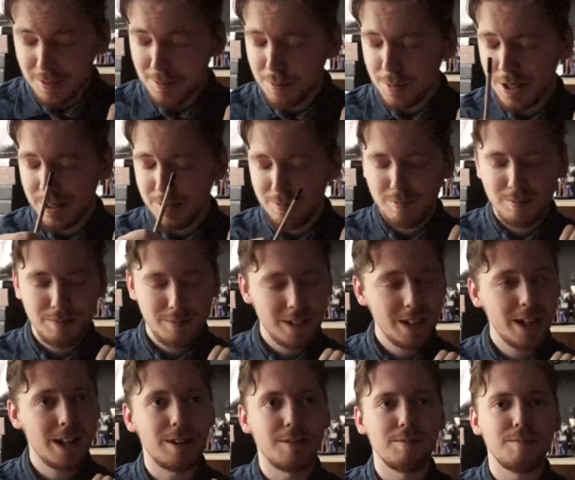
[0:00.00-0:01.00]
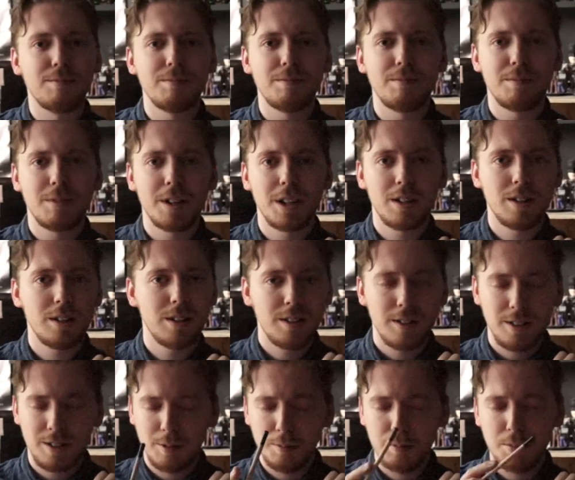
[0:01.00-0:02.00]
But yeah,
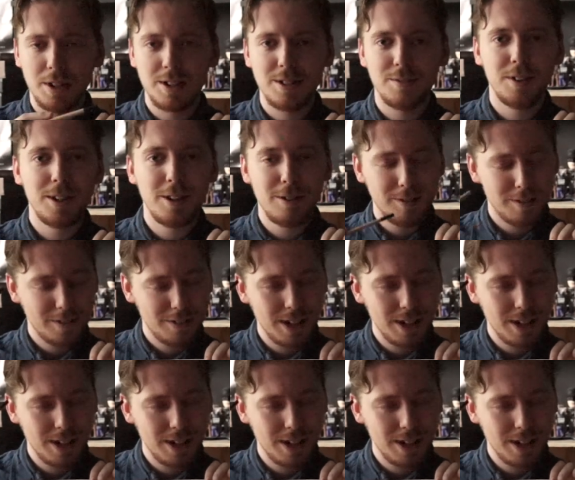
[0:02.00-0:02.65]
pause the video,